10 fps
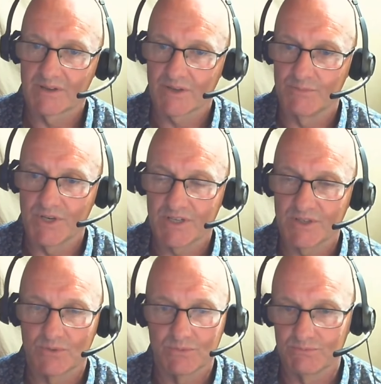
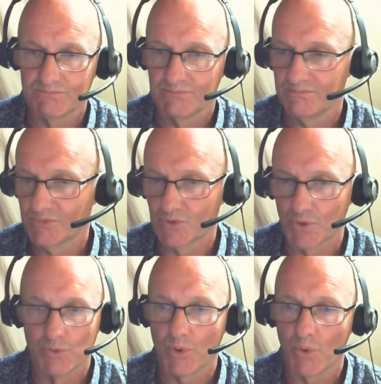community
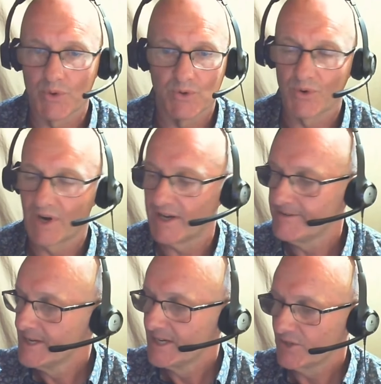group, or you're
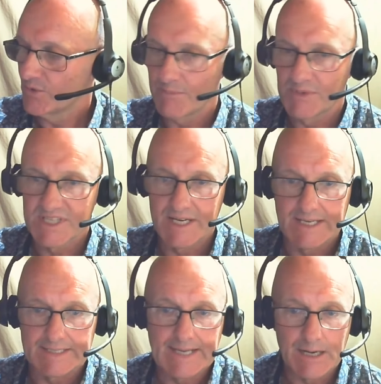
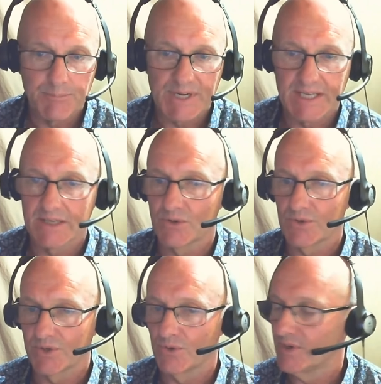representing a company,
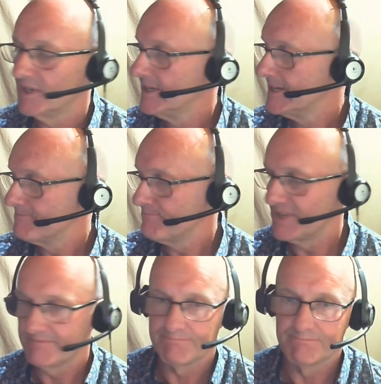or you're
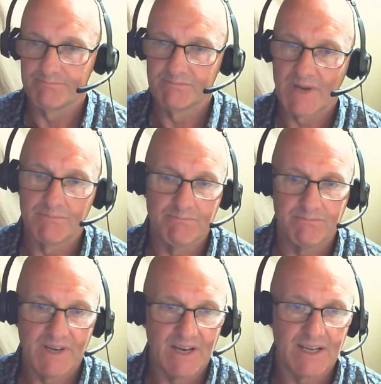a
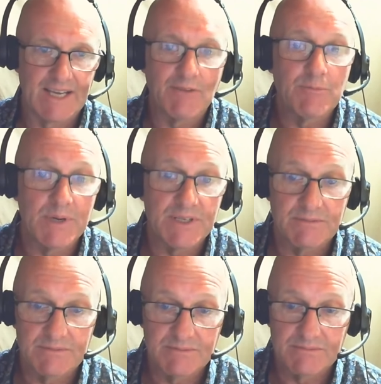government
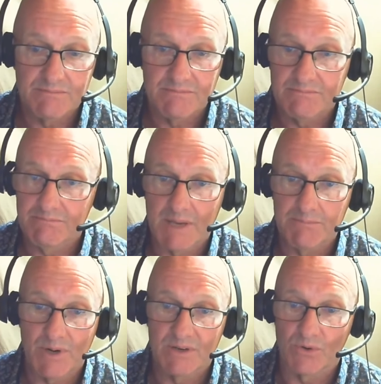
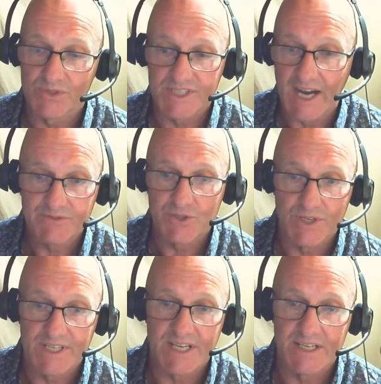member or staff, should
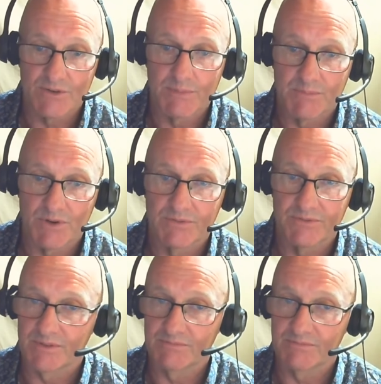I say, you're a member of